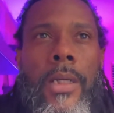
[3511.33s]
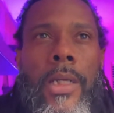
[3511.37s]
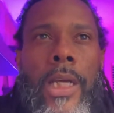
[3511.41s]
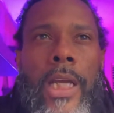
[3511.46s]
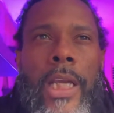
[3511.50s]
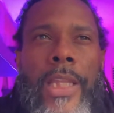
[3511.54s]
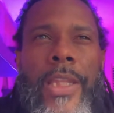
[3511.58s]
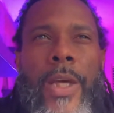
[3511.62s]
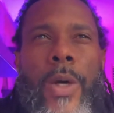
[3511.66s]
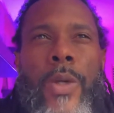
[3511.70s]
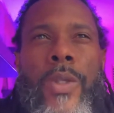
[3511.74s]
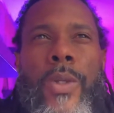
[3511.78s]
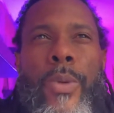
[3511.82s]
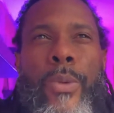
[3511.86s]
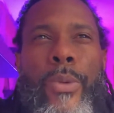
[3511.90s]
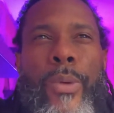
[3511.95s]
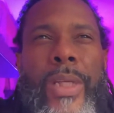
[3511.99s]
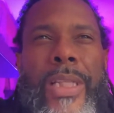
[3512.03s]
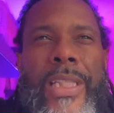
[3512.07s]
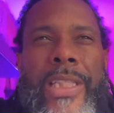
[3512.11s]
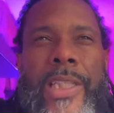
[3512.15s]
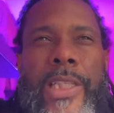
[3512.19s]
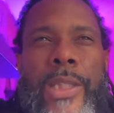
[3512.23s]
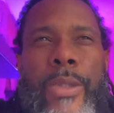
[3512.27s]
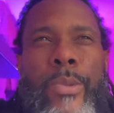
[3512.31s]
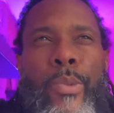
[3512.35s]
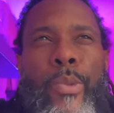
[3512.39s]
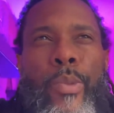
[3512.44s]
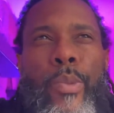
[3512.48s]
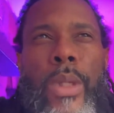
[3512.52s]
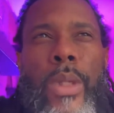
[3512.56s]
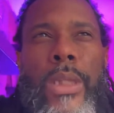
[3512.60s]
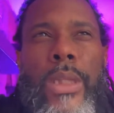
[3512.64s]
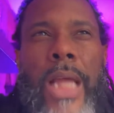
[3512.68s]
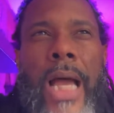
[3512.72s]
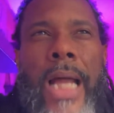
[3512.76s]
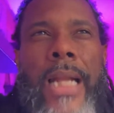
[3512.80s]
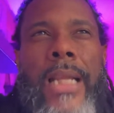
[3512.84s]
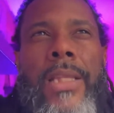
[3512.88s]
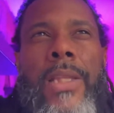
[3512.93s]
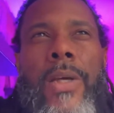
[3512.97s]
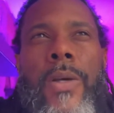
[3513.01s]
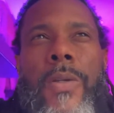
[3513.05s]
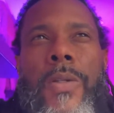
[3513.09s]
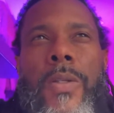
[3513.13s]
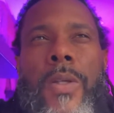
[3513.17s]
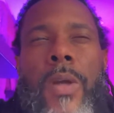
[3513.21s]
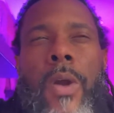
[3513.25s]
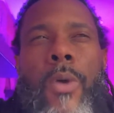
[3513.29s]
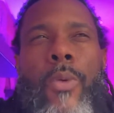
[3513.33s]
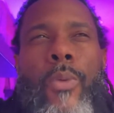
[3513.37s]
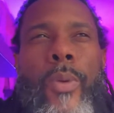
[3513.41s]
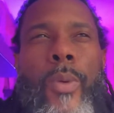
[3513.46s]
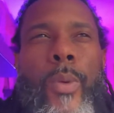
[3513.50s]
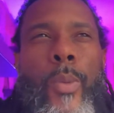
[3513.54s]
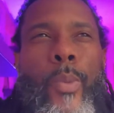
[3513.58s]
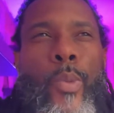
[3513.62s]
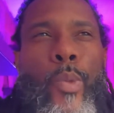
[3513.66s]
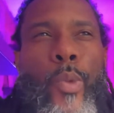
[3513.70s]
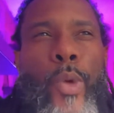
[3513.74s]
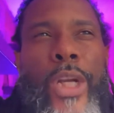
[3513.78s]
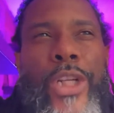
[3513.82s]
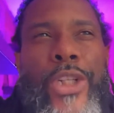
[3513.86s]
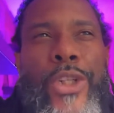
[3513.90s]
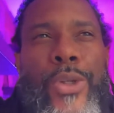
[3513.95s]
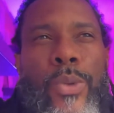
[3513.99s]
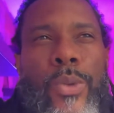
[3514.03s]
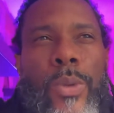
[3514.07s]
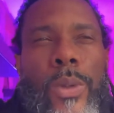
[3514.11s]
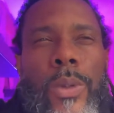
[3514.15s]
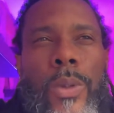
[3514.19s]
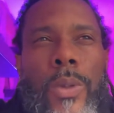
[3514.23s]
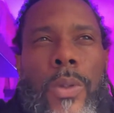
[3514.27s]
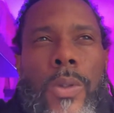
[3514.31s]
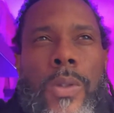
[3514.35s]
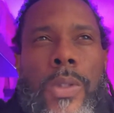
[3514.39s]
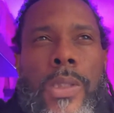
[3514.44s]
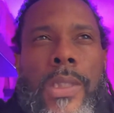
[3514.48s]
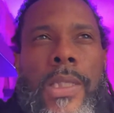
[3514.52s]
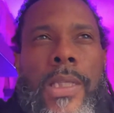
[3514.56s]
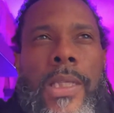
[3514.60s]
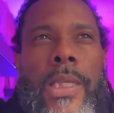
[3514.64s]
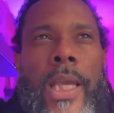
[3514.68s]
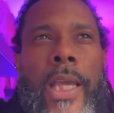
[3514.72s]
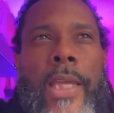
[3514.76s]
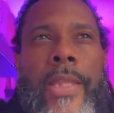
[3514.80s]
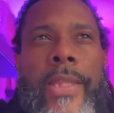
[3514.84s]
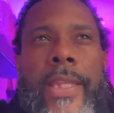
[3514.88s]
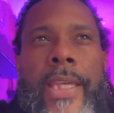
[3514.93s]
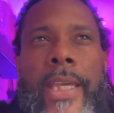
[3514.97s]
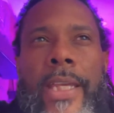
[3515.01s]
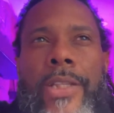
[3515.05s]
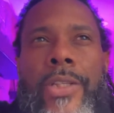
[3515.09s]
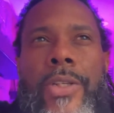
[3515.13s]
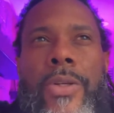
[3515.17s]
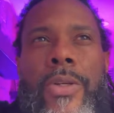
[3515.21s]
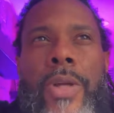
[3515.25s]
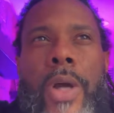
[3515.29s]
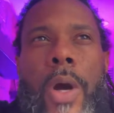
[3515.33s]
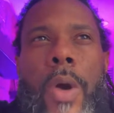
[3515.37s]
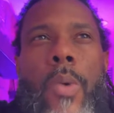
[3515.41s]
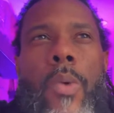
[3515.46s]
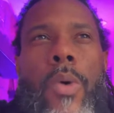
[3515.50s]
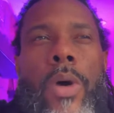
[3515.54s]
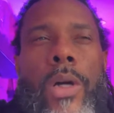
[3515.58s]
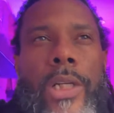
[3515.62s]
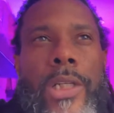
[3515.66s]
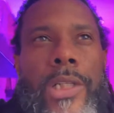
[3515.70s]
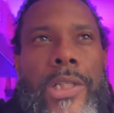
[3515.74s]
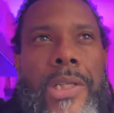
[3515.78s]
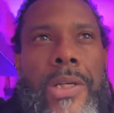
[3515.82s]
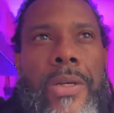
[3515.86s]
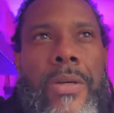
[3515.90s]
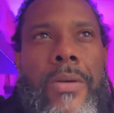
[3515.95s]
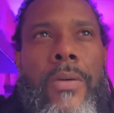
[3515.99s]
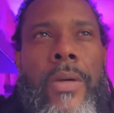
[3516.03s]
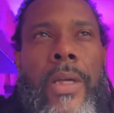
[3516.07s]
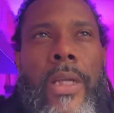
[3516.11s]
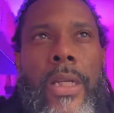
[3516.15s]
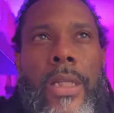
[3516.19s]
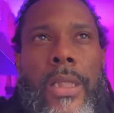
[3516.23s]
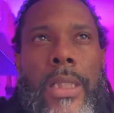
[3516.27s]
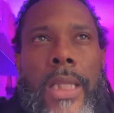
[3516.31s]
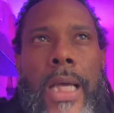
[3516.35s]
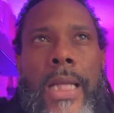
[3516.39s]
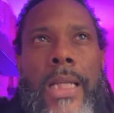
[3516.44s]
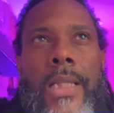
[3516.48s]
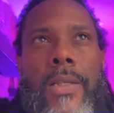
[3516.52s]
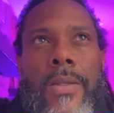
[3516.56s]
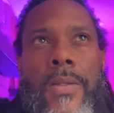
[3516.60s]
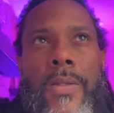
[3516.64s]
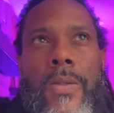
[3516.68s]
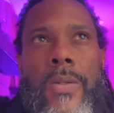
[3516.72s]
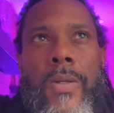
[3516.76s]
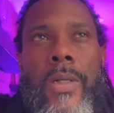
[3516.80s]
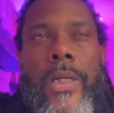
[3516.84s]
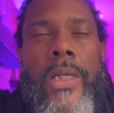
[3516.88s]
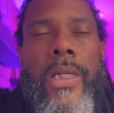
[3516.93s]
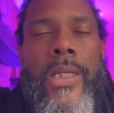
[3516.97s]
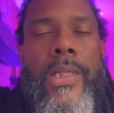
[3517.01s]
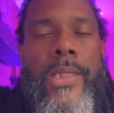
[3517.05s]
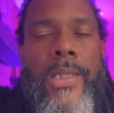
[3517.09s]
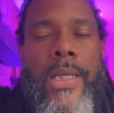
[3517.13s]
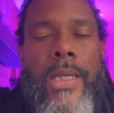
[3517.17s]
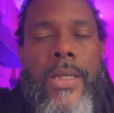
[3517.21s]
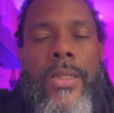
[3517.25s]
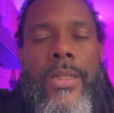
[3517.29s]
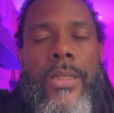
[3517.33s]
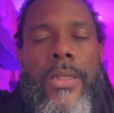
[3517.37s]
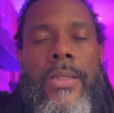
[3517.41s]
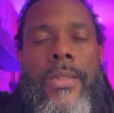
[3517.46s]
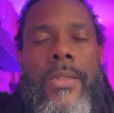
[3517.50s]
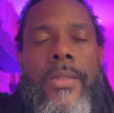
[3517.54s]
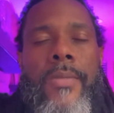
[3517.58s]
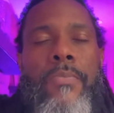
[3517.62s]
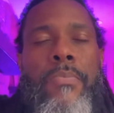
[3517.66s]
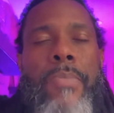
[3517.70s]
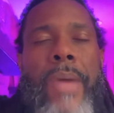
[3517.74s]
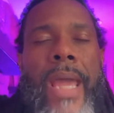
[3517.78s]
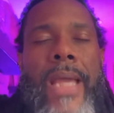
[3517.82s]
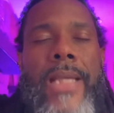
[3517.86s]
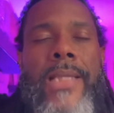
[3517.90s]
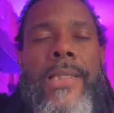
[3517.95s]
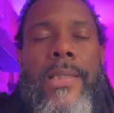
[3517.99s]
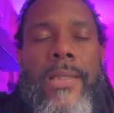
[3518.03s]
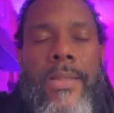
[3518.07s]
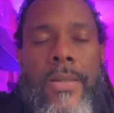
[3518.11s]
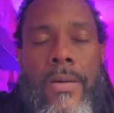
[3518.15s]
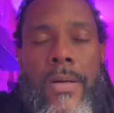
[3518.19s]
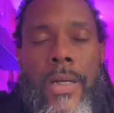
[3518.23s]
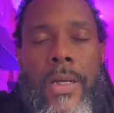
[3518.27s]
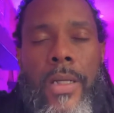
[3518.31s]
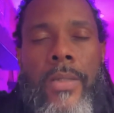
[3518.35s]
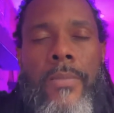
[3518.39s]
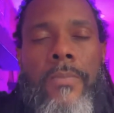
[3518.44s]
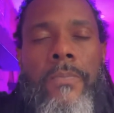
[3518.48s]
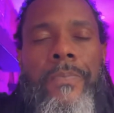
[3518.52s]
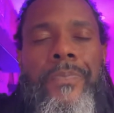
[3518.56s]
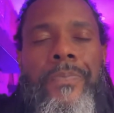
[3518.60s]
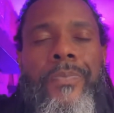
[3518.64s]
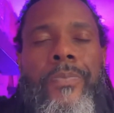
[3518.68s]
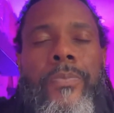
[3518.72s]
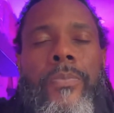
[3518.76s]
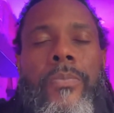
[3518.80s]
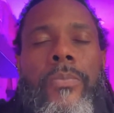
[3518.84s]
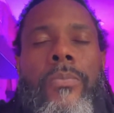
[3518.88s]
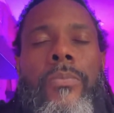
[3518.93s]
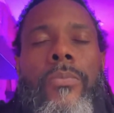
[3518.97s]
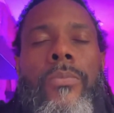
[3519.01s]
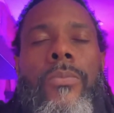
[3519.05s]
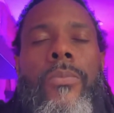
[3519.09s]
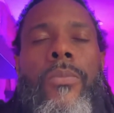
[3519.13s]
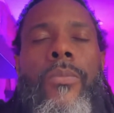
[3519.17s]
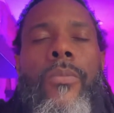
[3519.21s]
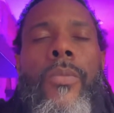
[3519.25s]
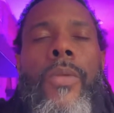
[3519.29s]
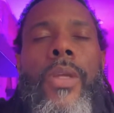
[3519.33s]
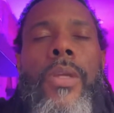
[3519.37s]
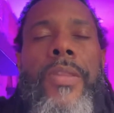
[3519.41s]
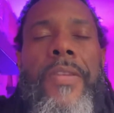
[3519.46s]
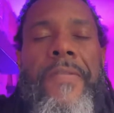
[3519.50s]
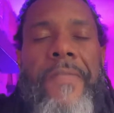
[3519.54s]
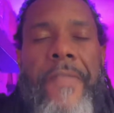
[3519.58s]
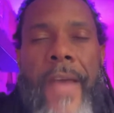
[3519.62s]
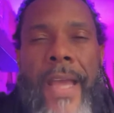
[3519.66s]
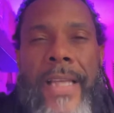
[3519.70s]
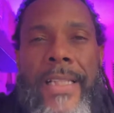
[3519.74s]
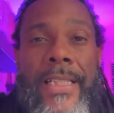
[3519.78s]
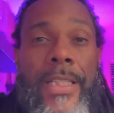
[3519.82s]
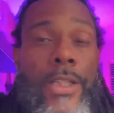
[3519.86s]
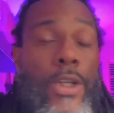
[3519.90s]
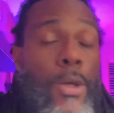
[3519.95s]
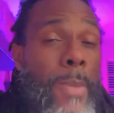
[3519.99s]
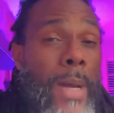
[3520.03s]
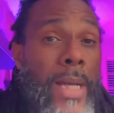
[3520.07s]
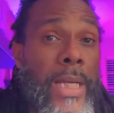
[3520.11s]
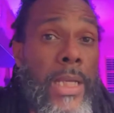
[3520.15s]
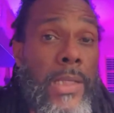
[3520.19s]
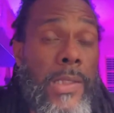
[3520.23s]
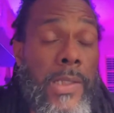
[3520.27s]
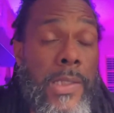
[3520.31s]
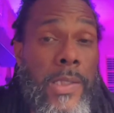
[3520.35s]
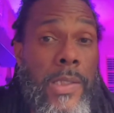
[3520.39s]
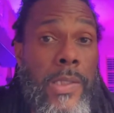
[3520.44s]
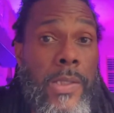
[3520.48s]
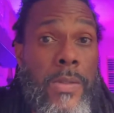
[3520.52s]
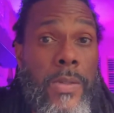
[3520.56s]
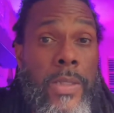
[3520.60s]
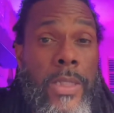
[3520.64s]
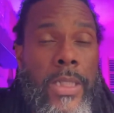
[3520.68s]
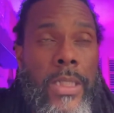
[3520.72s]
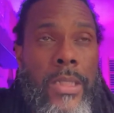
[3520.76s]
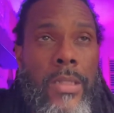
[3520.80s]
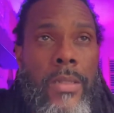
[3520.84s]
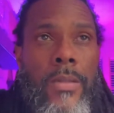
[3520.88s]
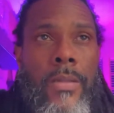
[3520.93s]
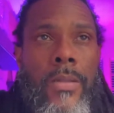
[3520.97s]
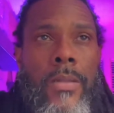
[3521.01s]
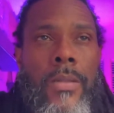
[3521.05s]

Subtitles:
And those are a lot of those are rituals and things you don't want to do in a lot of those organizations based on the fact that nobody else is doing it.